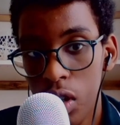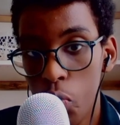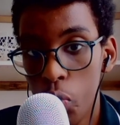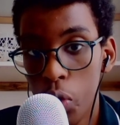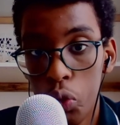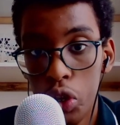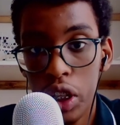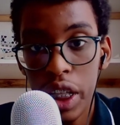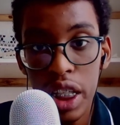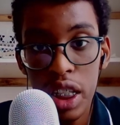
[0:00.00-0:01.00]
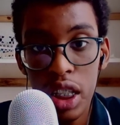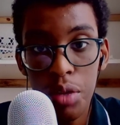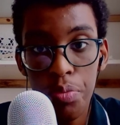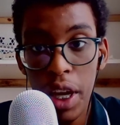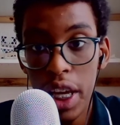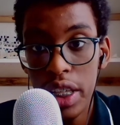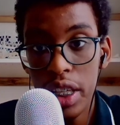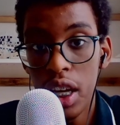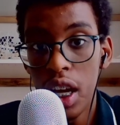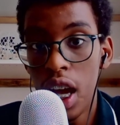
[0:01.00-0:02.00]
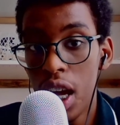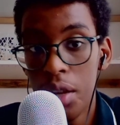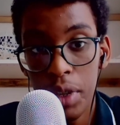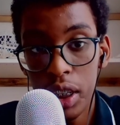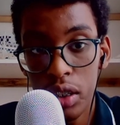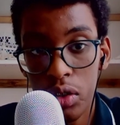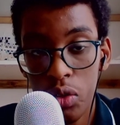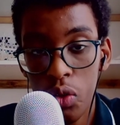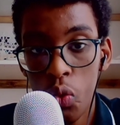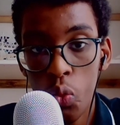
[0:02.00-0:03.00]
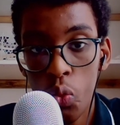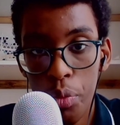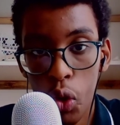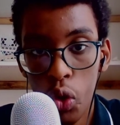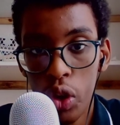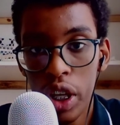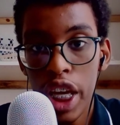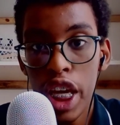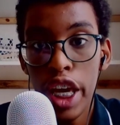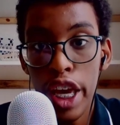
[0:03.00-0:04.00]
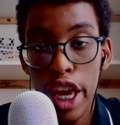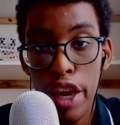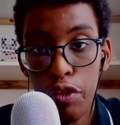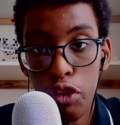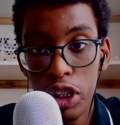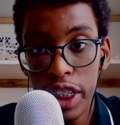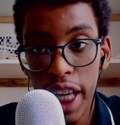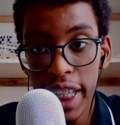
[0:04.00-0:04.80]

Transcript: we would need space helmet. One more. If you study